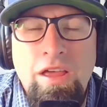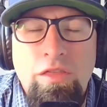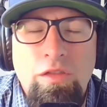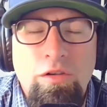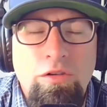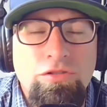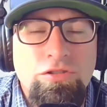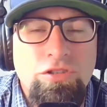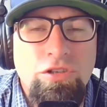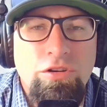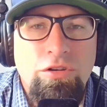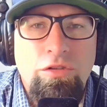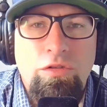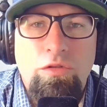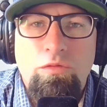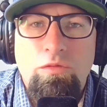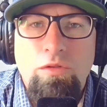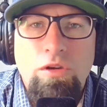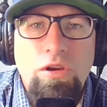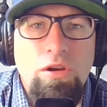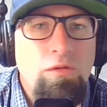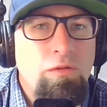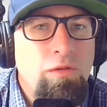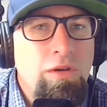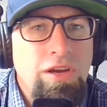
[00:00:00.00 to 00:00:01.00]
Those are your
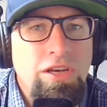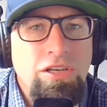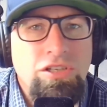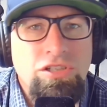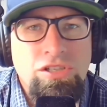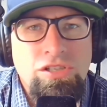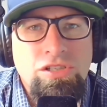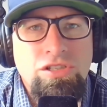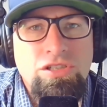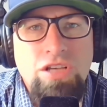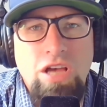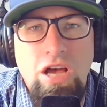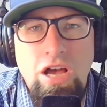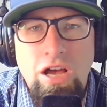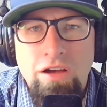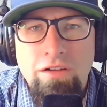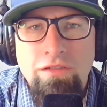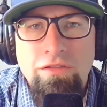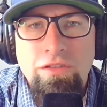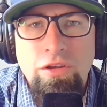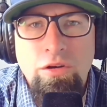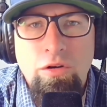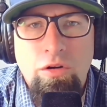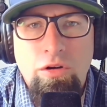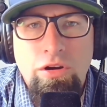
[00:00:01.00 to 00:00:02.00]
3 regions
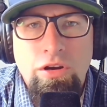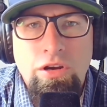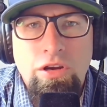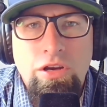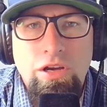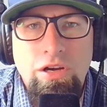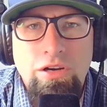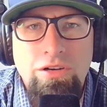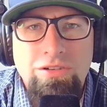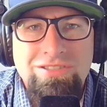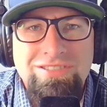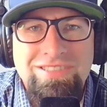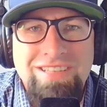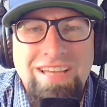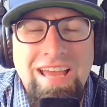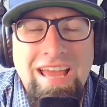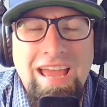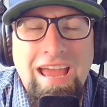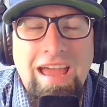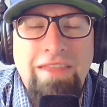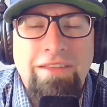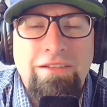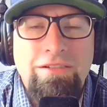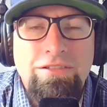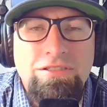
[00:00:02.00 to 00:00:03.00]
of the Oregon coast,
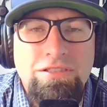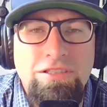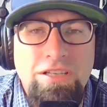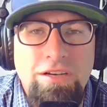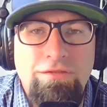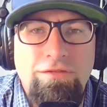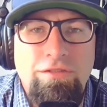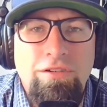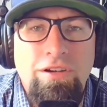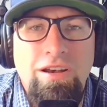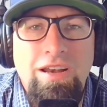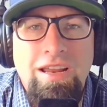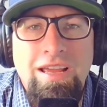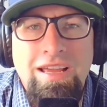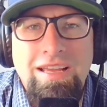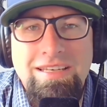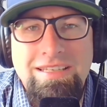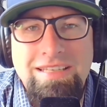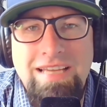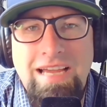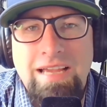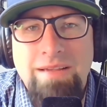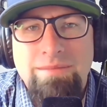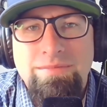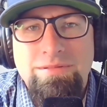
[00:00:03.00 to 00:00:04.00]
and there's different
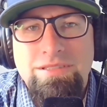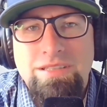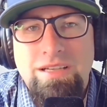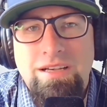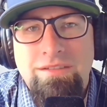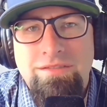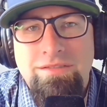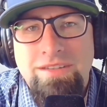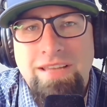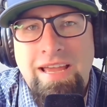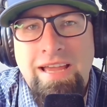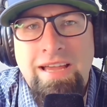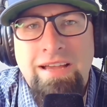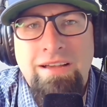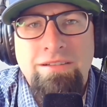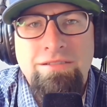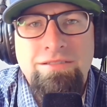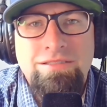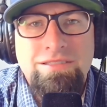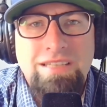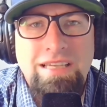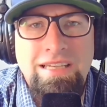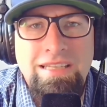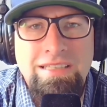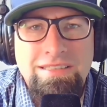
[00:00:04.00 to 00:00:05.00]
types of
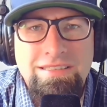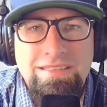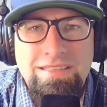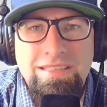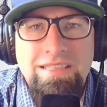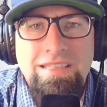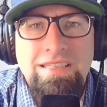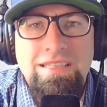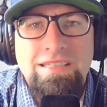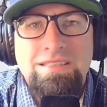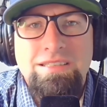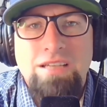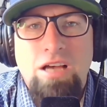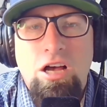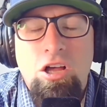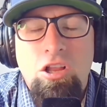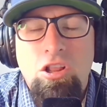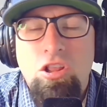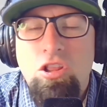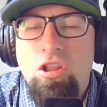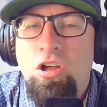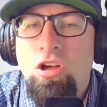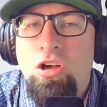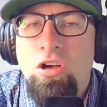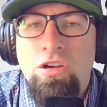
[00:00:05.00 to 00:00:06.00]
towns and cities
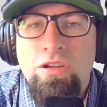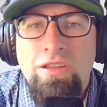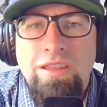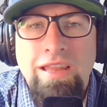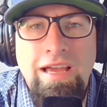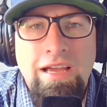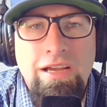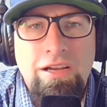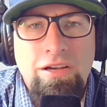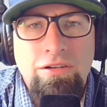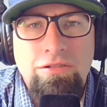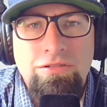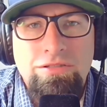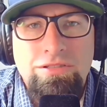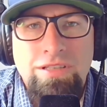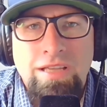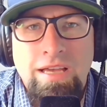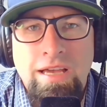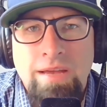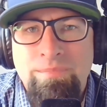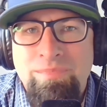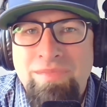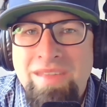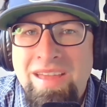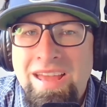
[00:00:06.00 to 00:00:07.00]
along that
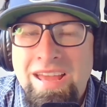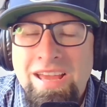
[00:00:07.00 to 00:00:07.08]
coastline.